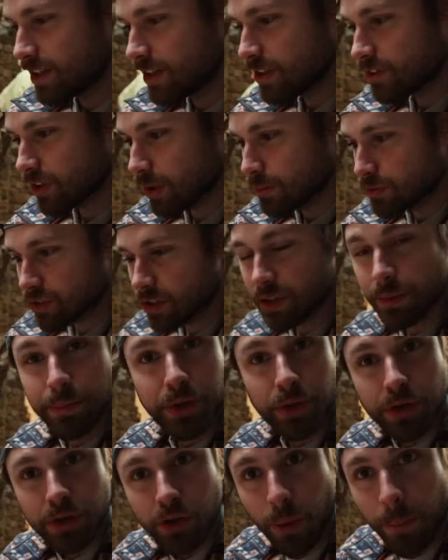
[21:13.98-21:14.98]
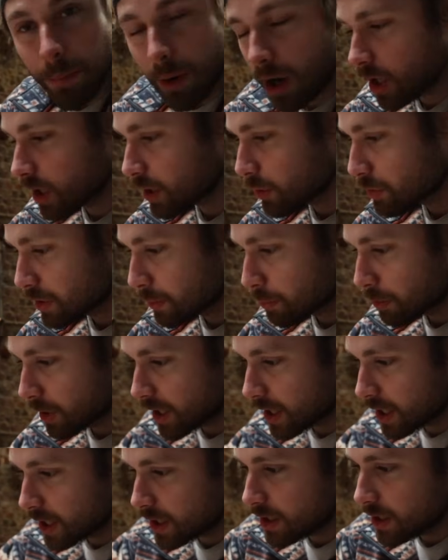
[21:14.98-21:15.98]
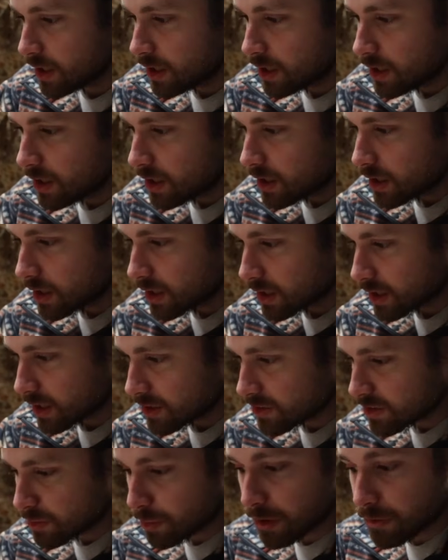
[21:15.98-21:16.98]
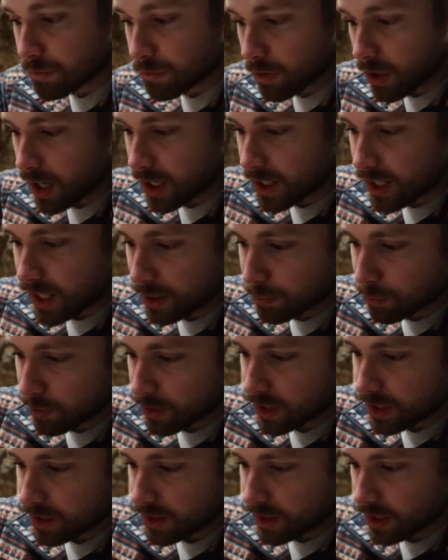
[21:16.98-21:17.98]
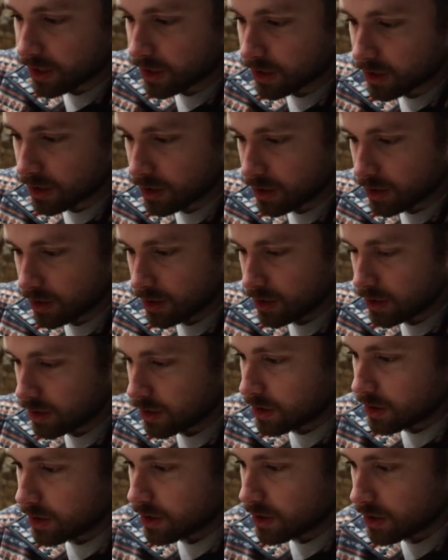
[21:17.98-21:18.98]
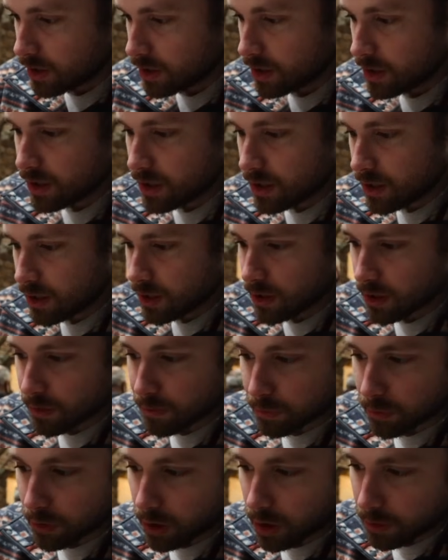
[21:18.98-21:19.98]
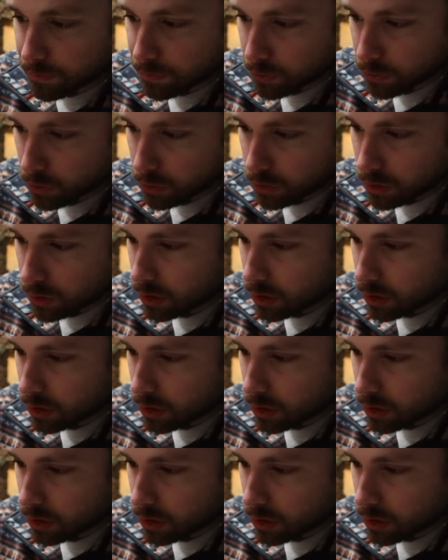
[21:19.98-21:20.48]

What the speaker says: So I'm just gonna build a little pocket with the bread, get some of the fried eggplant in there, the falafel,